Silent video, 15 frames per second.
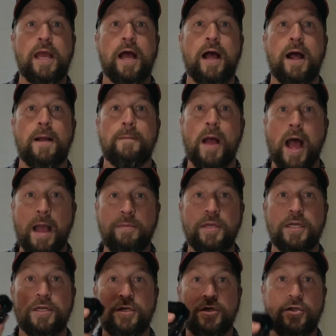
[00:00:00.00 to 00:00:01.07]
I'm
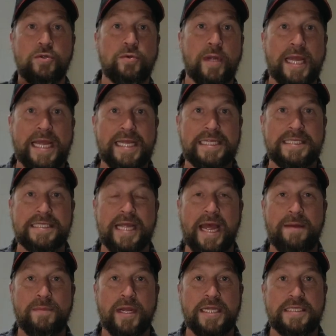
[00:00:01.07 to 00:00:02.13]
going to do a
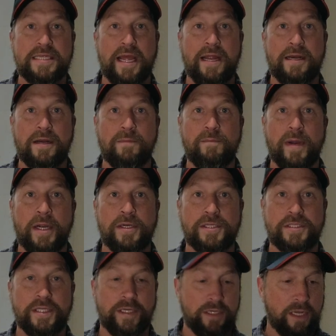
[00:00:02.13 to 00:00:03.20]
side-by-side
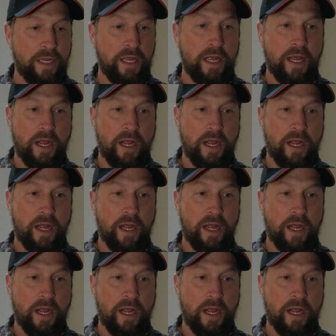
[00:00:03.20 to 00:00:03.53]
comparison